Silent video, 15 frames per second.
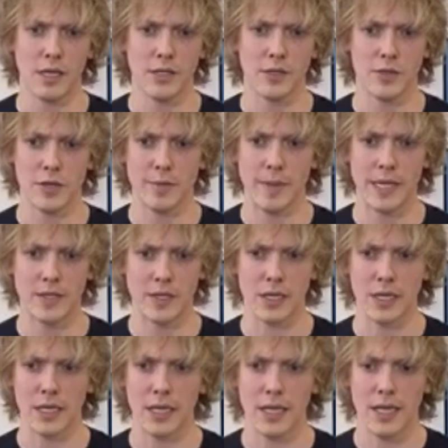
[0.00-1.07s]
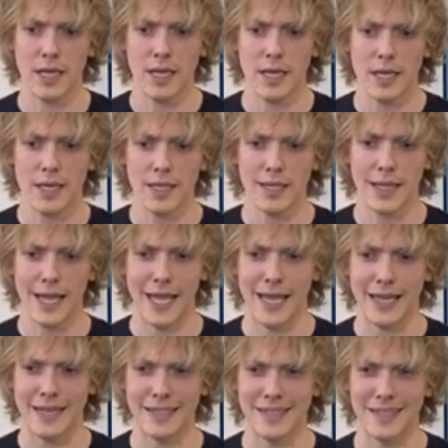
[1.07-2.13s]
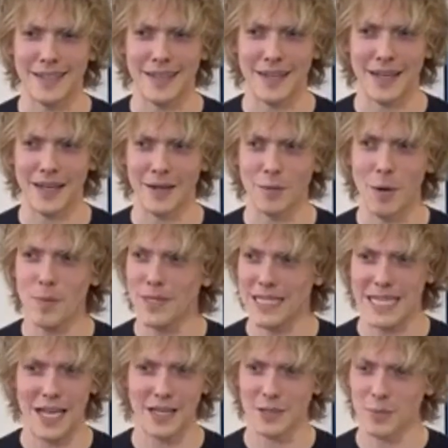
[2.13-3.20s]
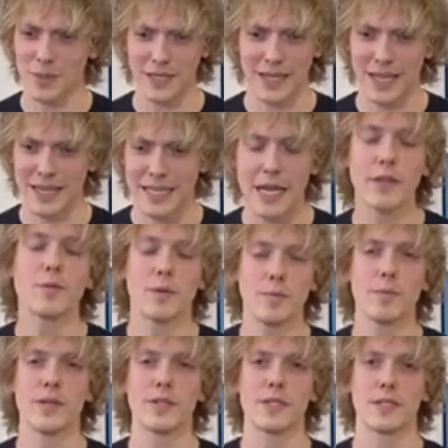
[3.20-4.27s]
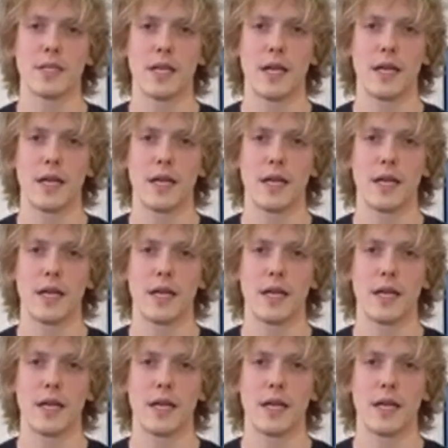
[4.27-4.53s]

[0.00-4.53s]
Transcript: Dream Engine. And what was the other one? The other one was,